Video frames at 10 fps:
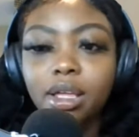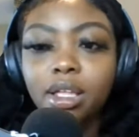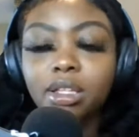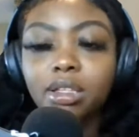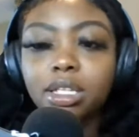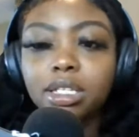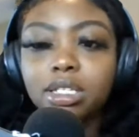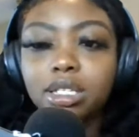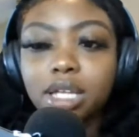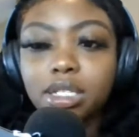this
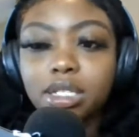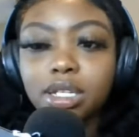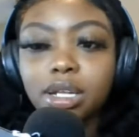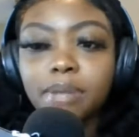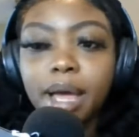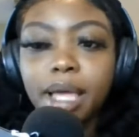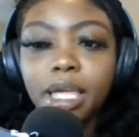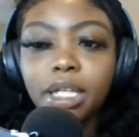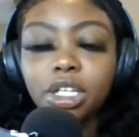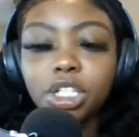lesson in my
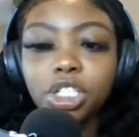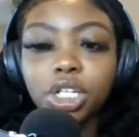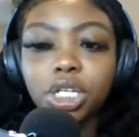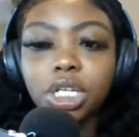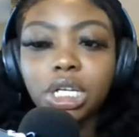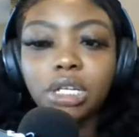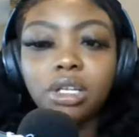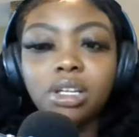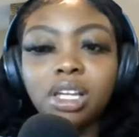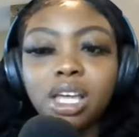healing journey
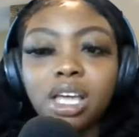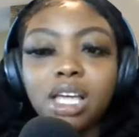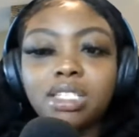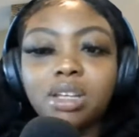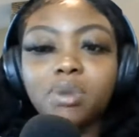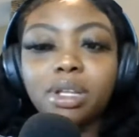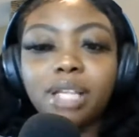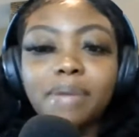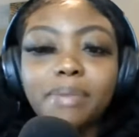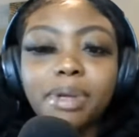is somewhat
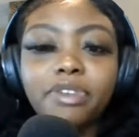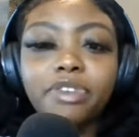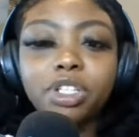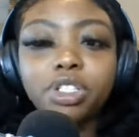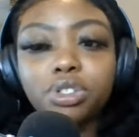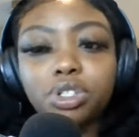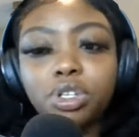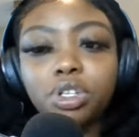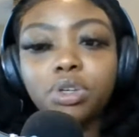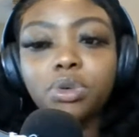like beneficial to
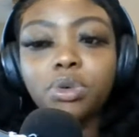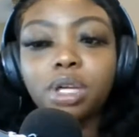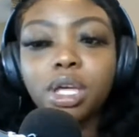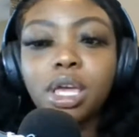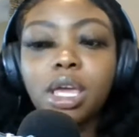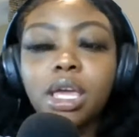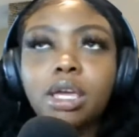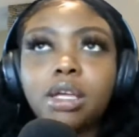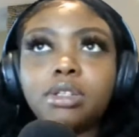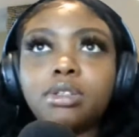you,
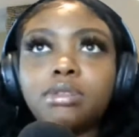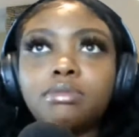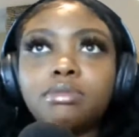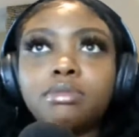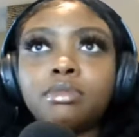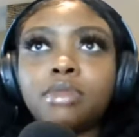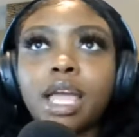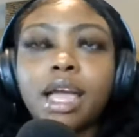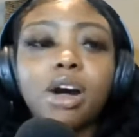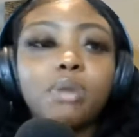and it
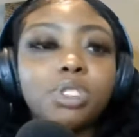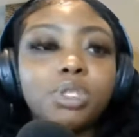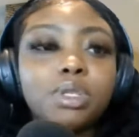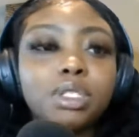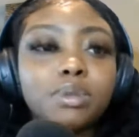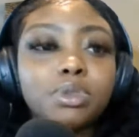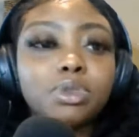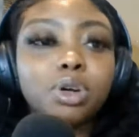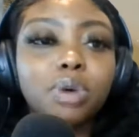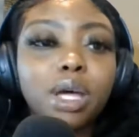helps you in some sort
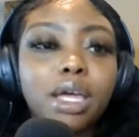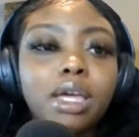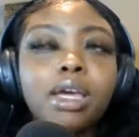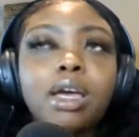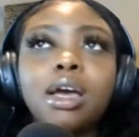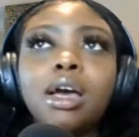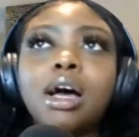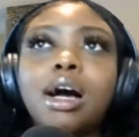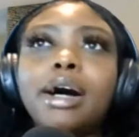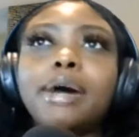of way.
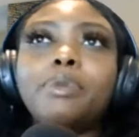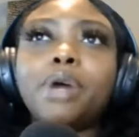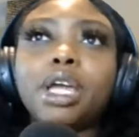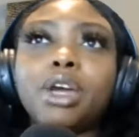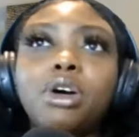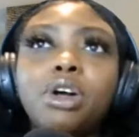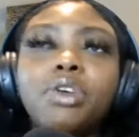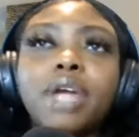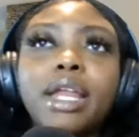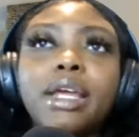Working on
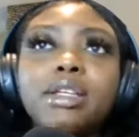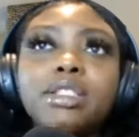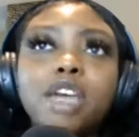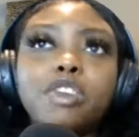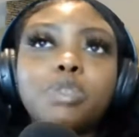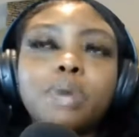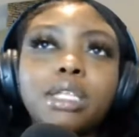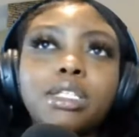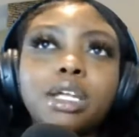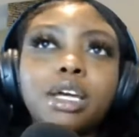creating a safe
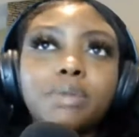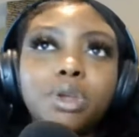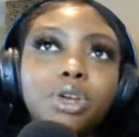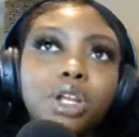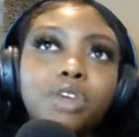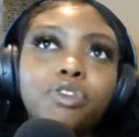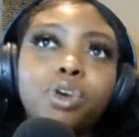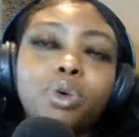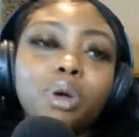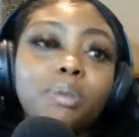space in the community
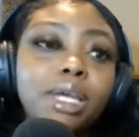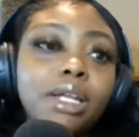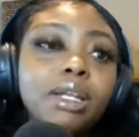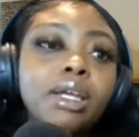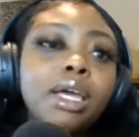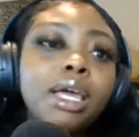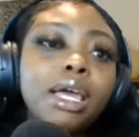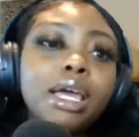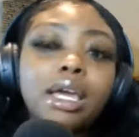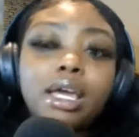for women,
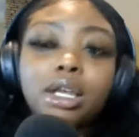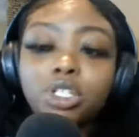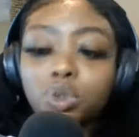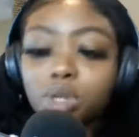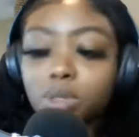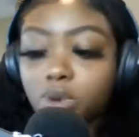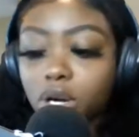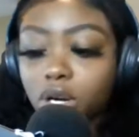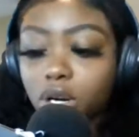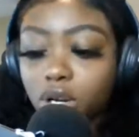and doing more
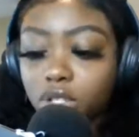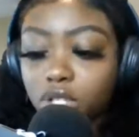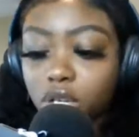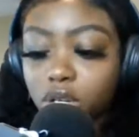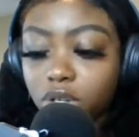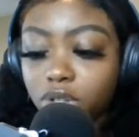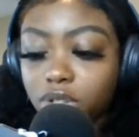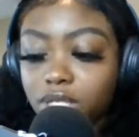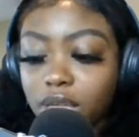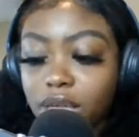girl
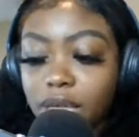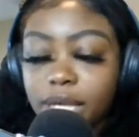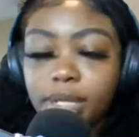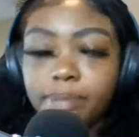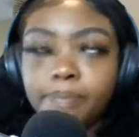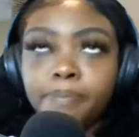circles, and